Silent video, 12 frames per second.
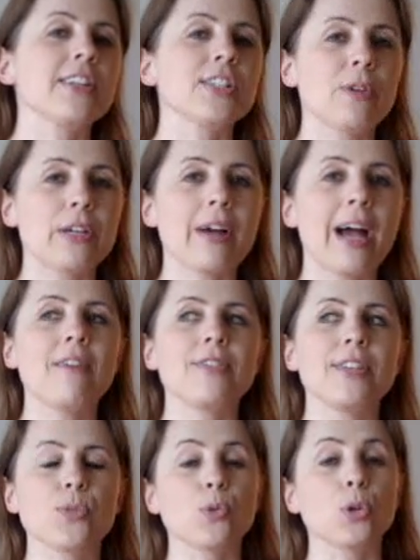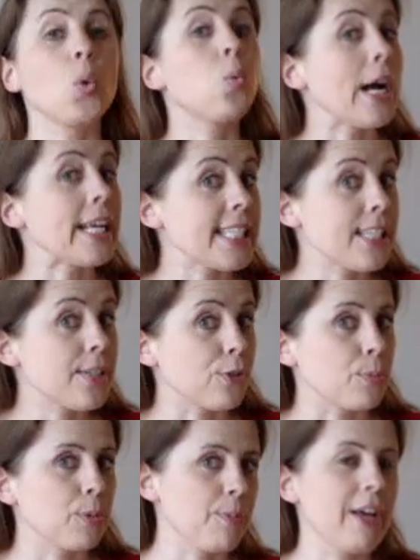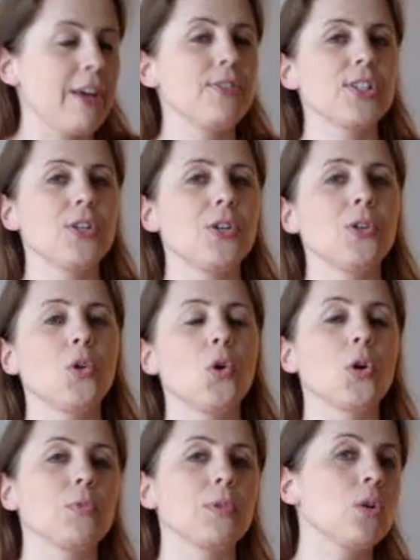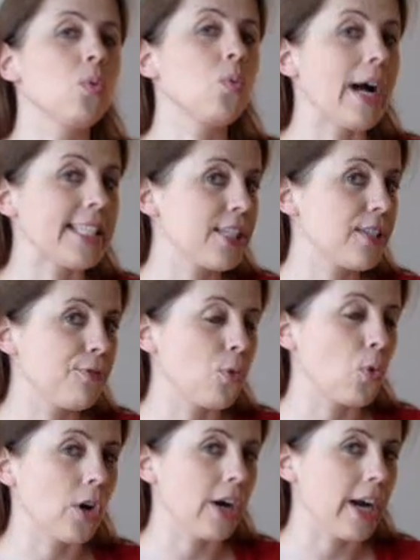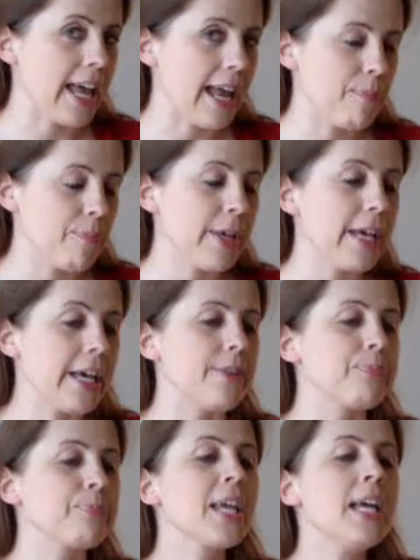That's why you have this request for proposal or request for a bid.